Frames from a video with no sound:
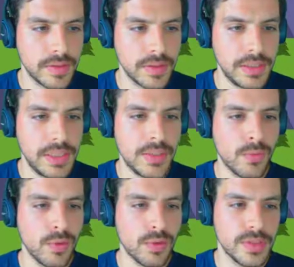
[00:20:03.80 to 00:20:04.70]

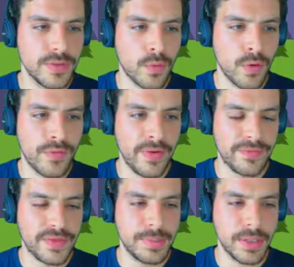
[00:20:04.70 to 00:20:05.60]
equal to
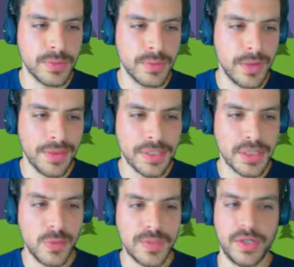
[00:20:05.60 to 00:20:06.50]
4/5 because we know the
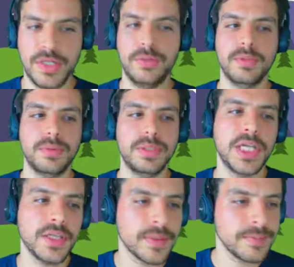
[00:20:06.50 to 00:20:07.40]
slopes are equal to each
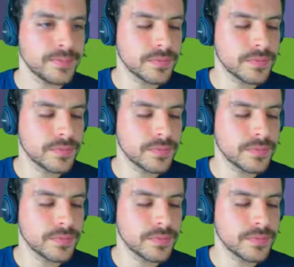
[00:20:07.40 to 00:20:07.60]
other.